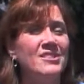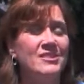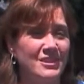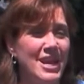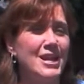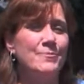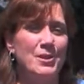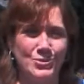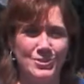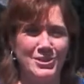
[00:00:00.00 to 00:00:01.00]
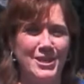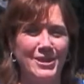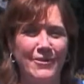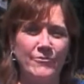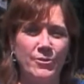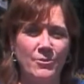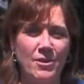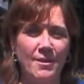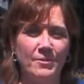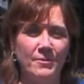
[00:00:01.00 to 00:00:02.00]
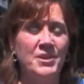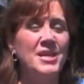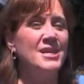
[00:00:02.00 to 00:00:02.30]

the ladybugs will take care of the problem.